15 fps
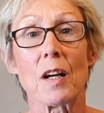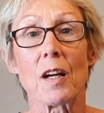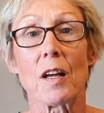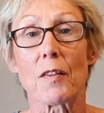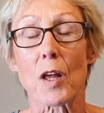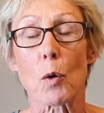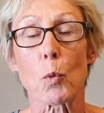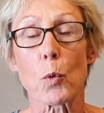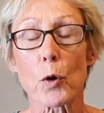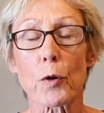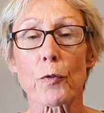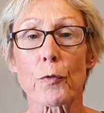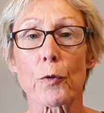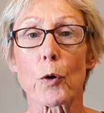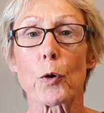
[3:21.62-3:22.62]
They work
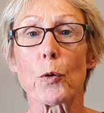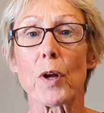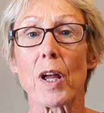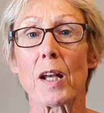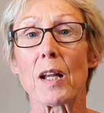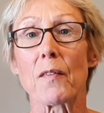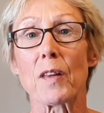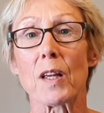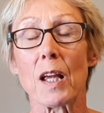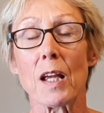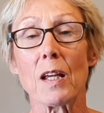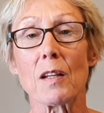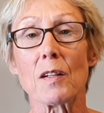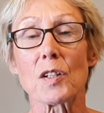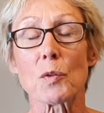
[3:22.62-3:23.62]
through, and at the
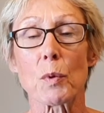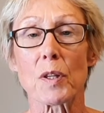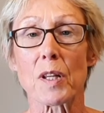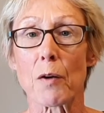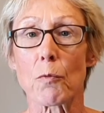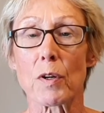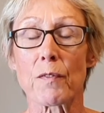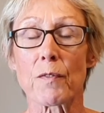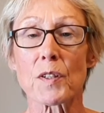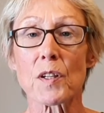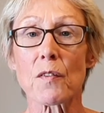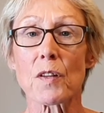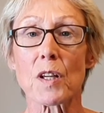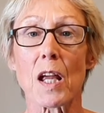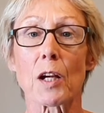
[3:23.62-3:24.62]
end, when they
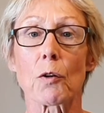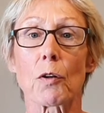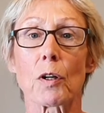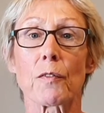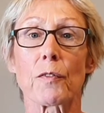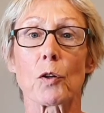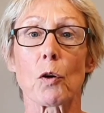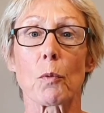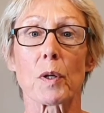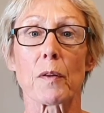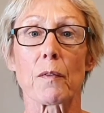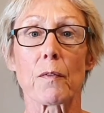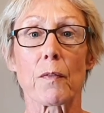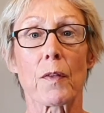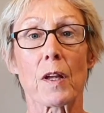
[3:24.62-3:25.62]
revisit the anchoring
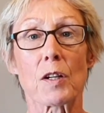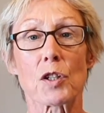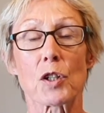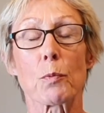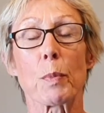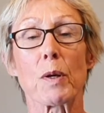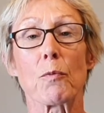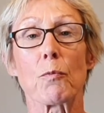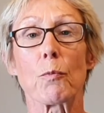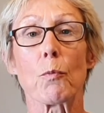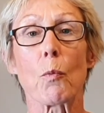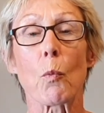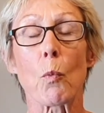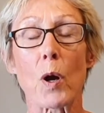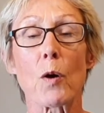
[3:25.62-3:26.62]
phenomenon, they should be
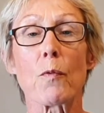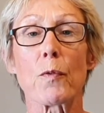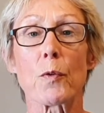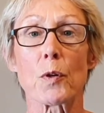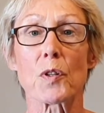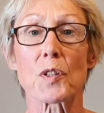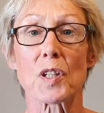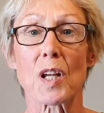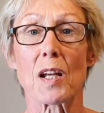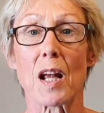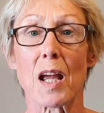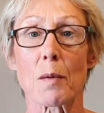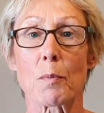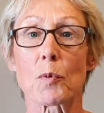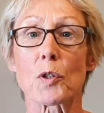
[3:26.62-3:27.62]
well versed and
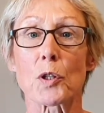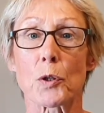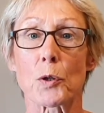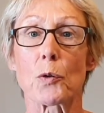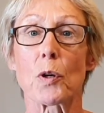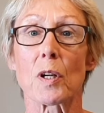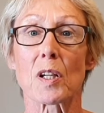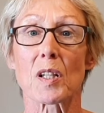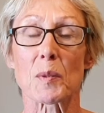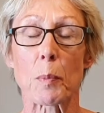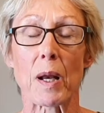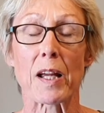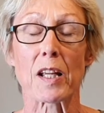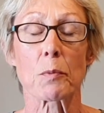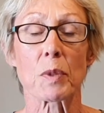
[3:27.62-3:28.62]
able to
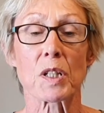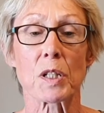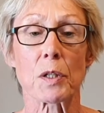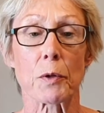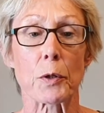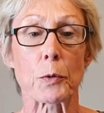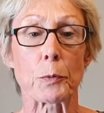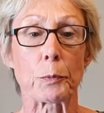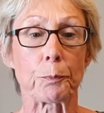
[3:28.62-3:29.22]
explain the material.